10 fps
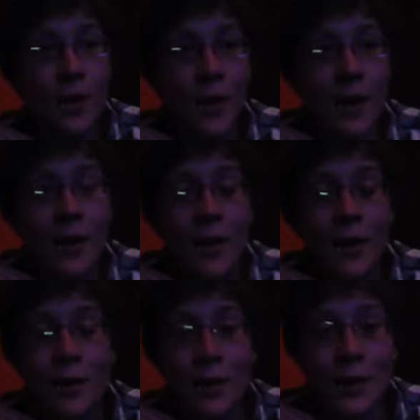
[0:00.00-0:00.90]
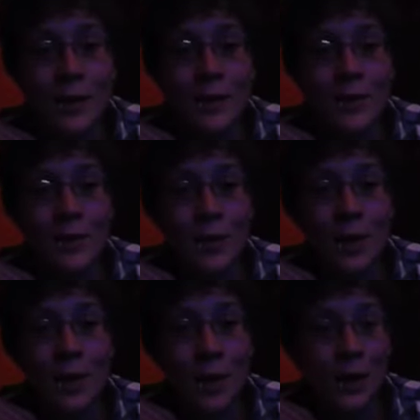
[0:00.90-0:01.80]
uh, that'll be nice to
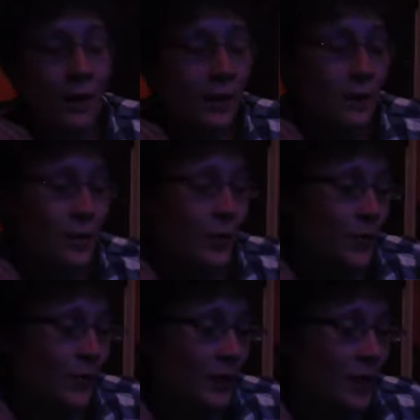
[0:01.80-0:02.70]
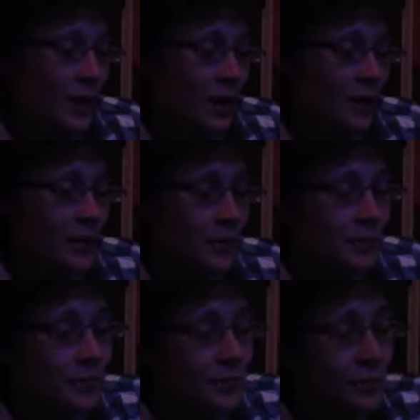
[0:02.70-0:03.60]
get back onto. Um,
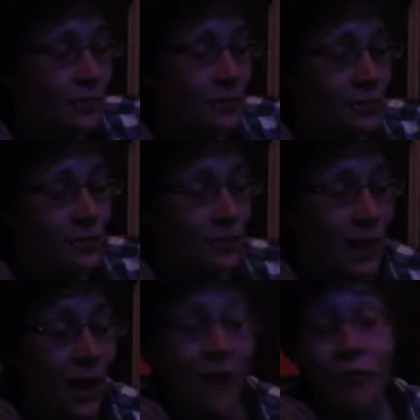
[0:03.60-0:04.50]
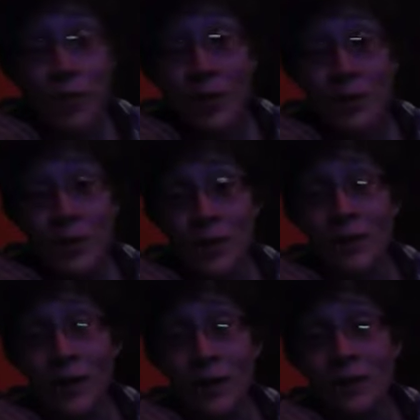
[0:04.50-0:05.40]
I've been
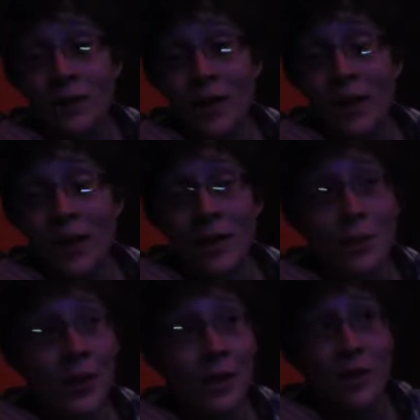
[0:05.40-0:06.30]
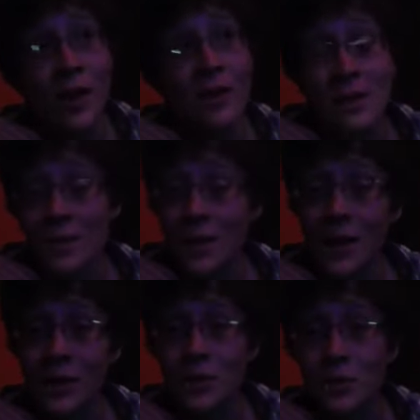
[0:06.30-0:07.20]
observing uh, Spanish classes at a
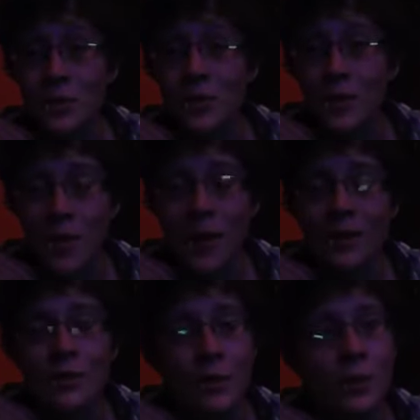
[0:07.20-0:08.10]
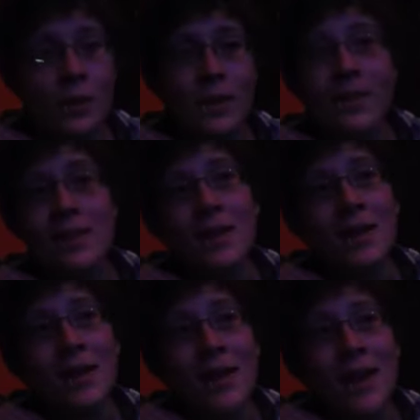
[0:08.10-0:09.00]
high school the past few weeks,
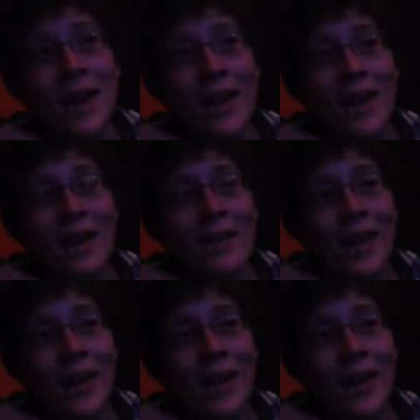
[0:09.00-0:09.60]
and